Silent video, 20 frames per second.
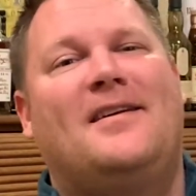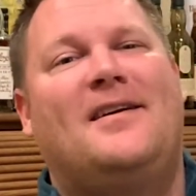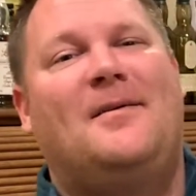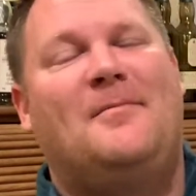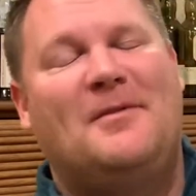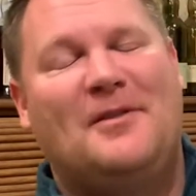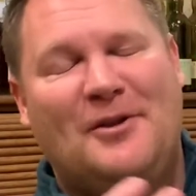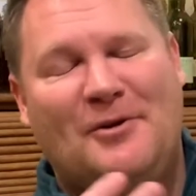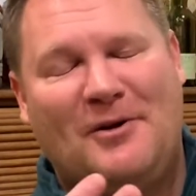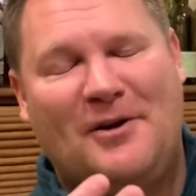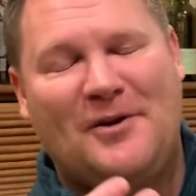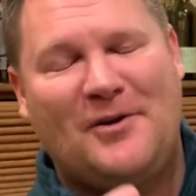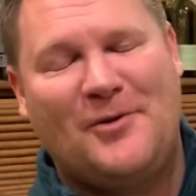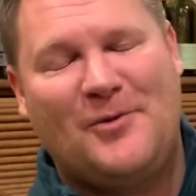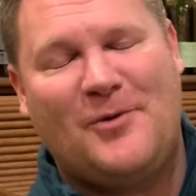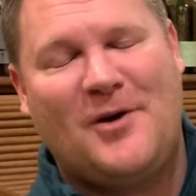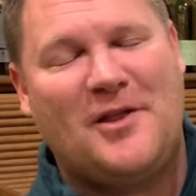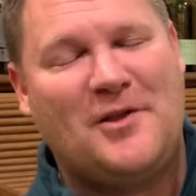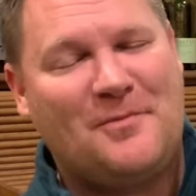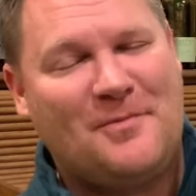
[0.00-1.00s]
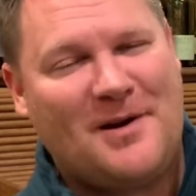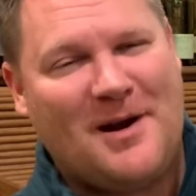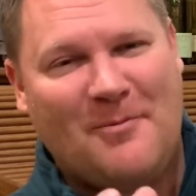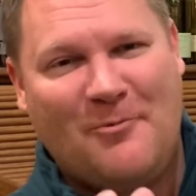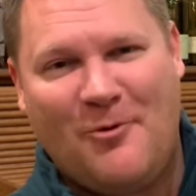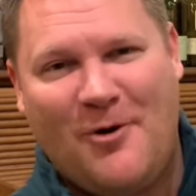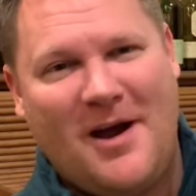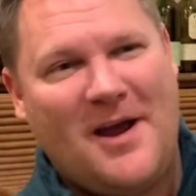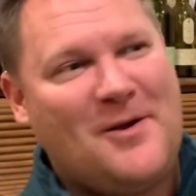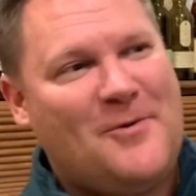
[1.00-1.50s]
I'm a little under the weather, but I'm
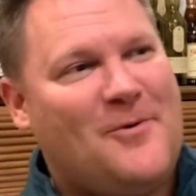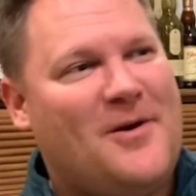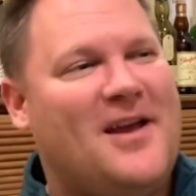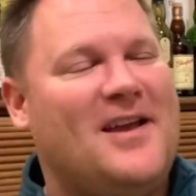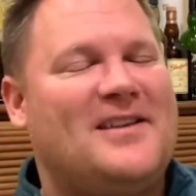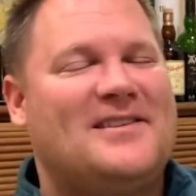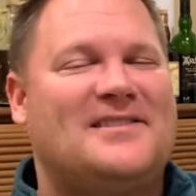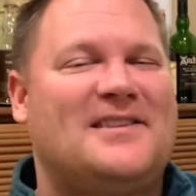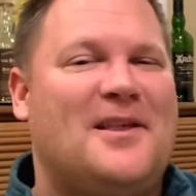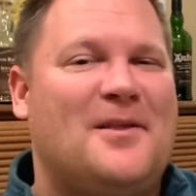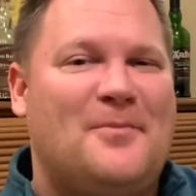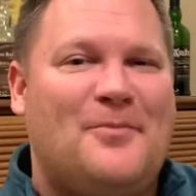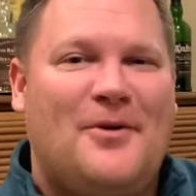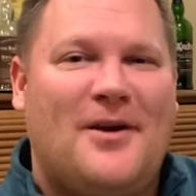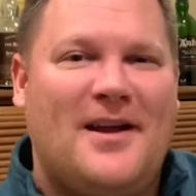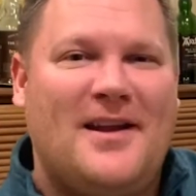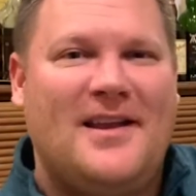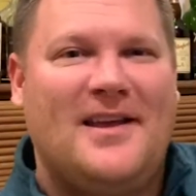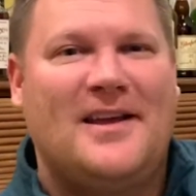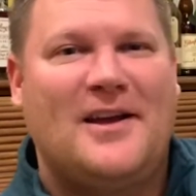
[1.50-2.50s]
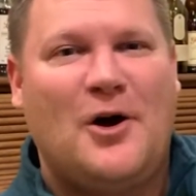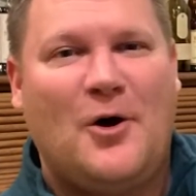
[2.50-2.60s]
wide awake celebrating